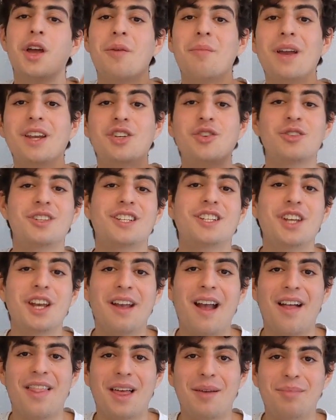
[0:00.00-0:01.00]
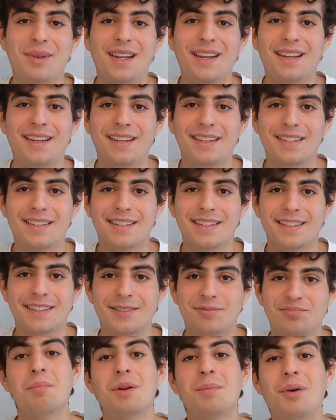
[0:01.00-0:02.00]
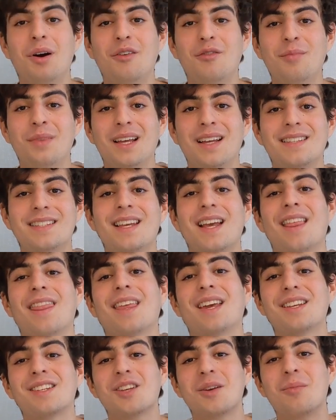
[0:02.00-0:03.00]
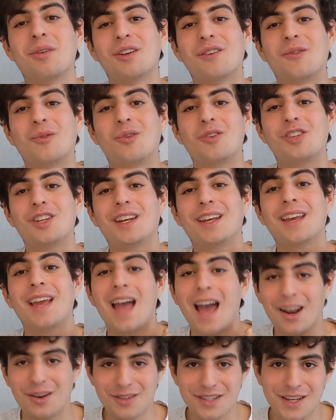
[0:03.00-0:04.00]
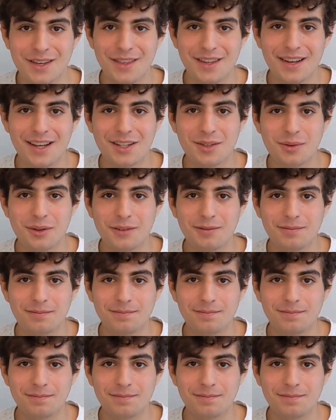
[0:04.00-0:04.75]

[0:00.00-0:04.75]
make sure to check out that playlist. But apart from that, thanks so much for watching, and I'll see you in the next one.